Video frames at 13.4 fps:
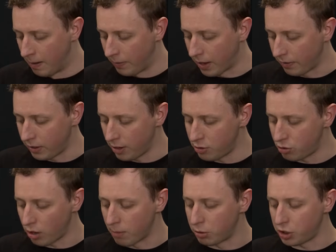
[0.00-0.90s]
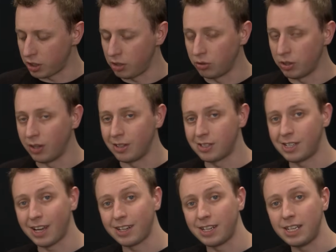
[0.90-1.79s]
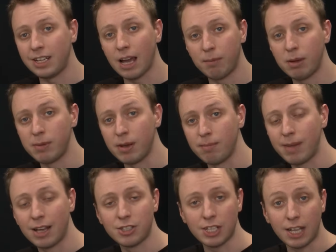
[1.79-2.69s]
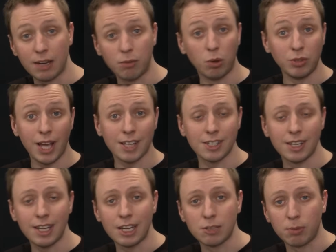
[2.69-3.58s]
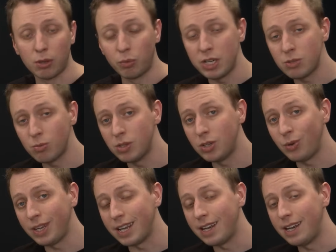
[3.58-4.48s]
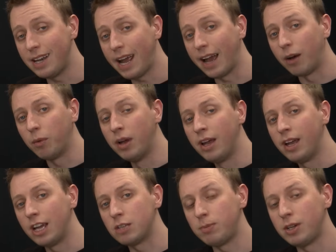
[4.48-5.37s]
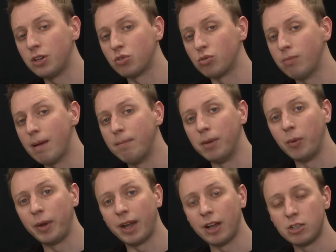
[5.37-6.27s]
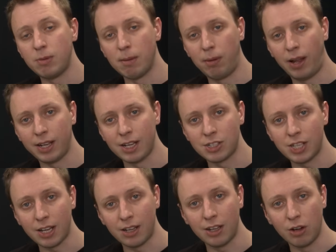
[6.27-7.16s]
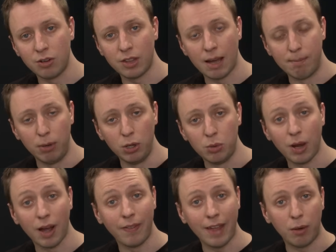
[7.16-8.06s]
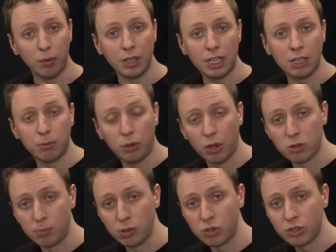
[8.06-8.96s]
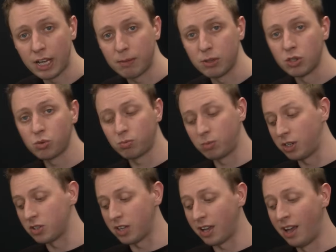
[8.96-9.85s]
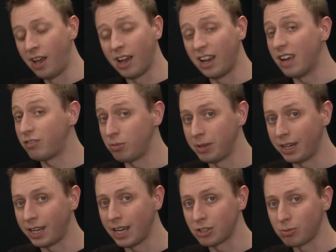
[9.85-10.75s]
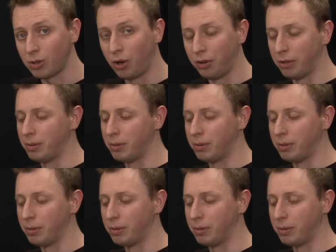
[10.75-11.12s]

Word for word: Now if you know dry brushing, you'll know that this technique can be a bit messy, and well, yes it is, but the reason we're doing it now is because, remember, we're going to be applying a second coat of that blue, and that will neaten up all those blue segments because they're inevitably going to get some gold on